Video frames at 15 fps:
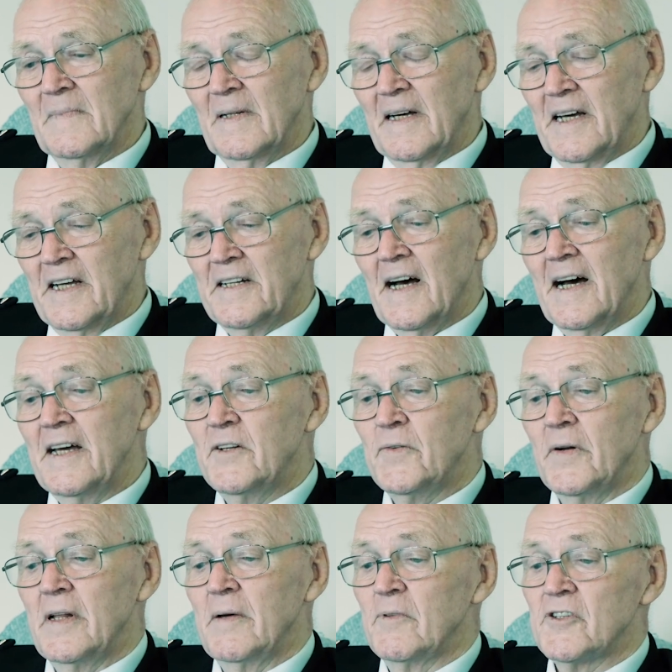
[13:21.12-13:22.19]
He died
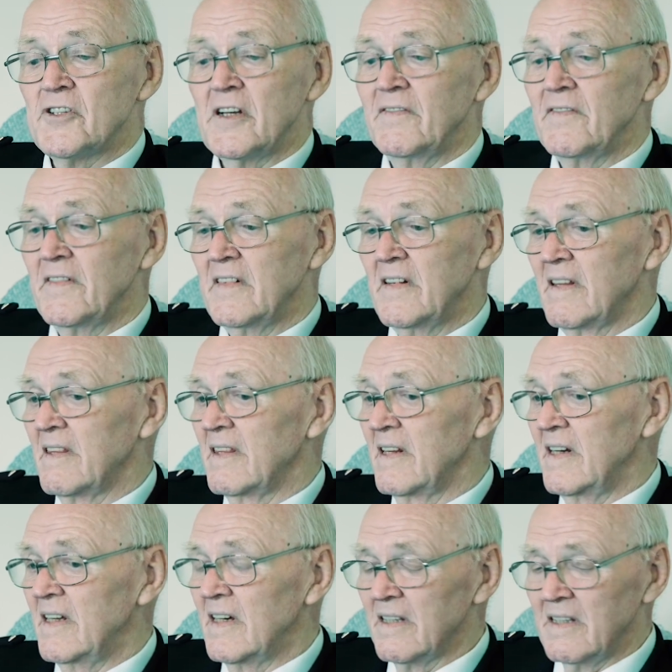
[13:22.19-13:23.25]
when he was
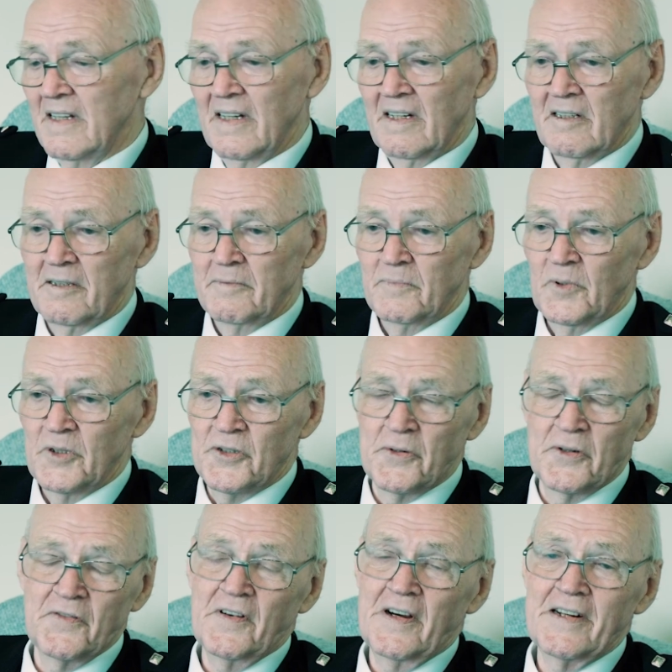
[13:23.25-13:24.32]
73, I think, which
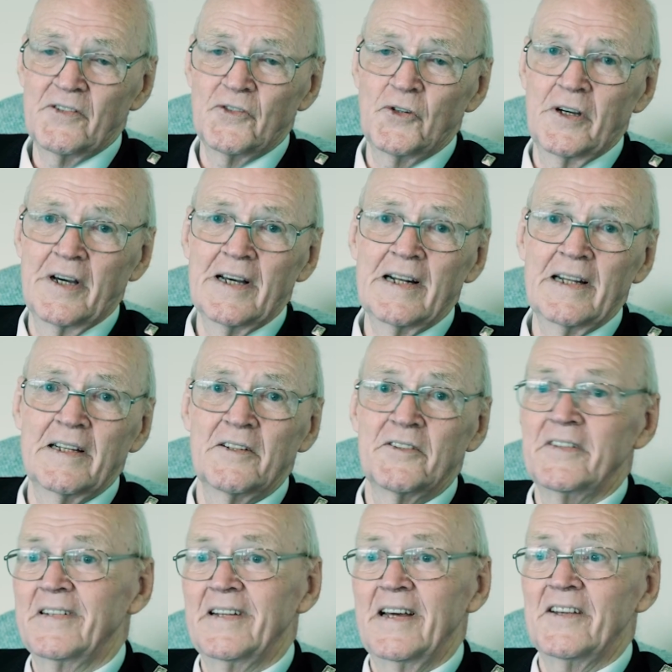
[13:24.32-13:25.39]
was far too early in
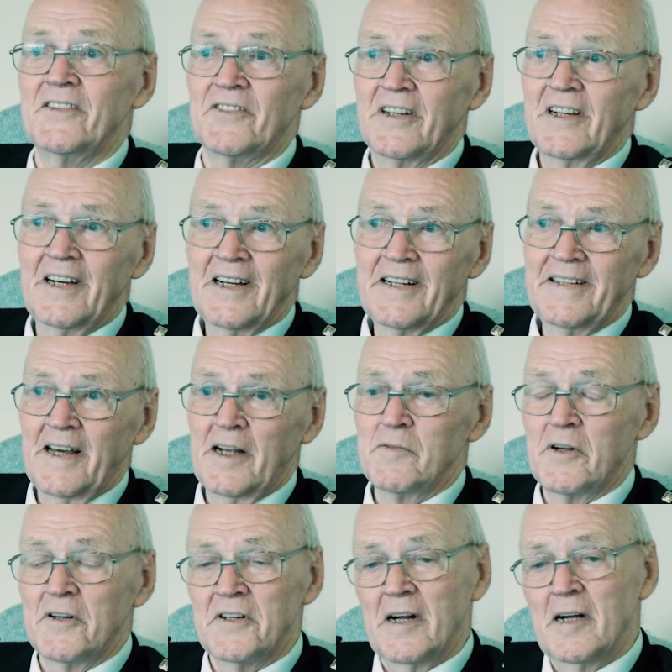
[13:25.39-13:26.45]
today's
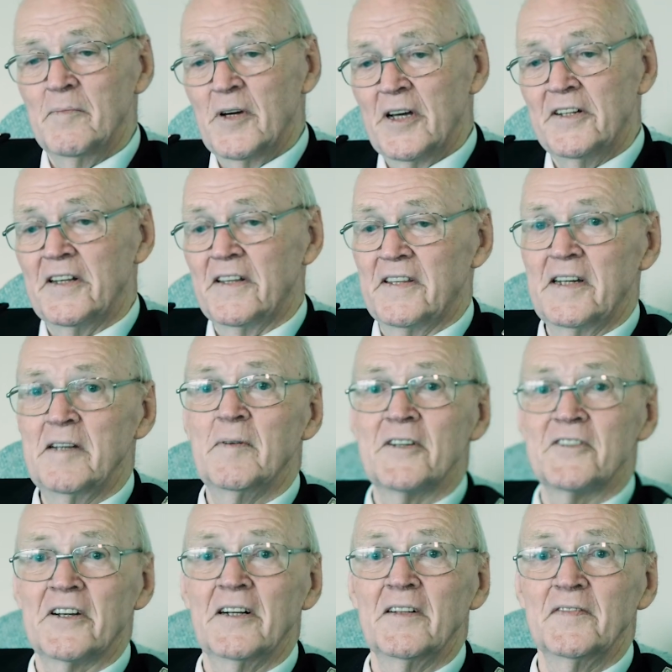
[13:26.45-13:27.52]
terms. I'm 83
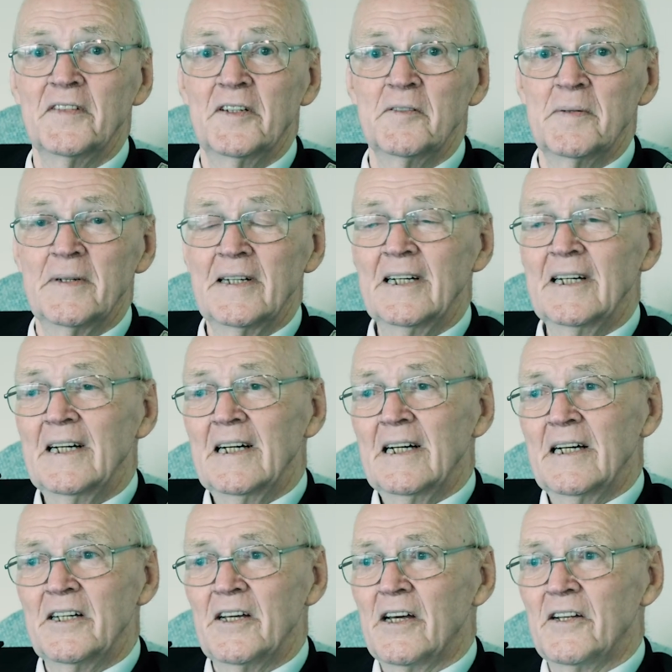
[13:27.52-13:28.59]
myself now, but
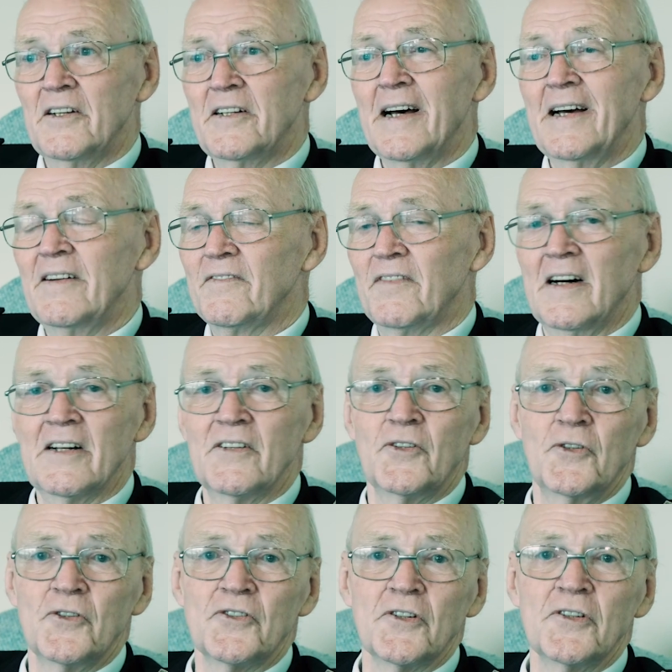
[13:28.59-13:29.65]
he died far
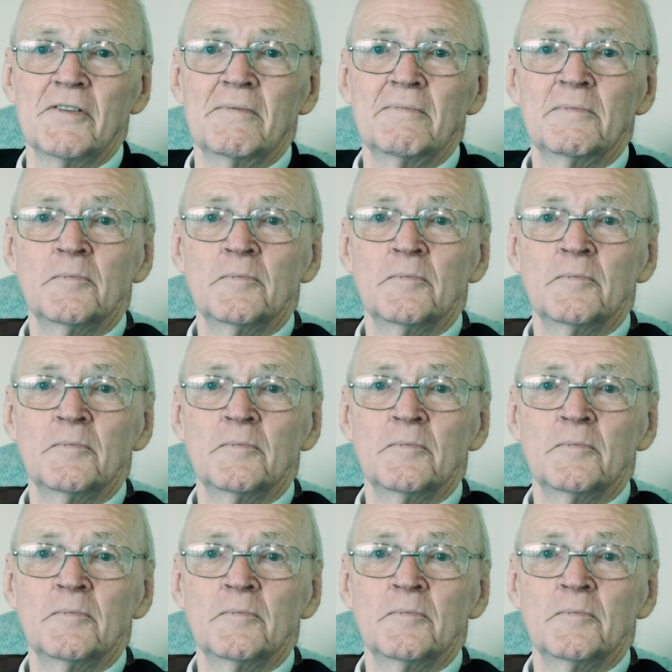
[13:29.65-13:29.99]
too soon.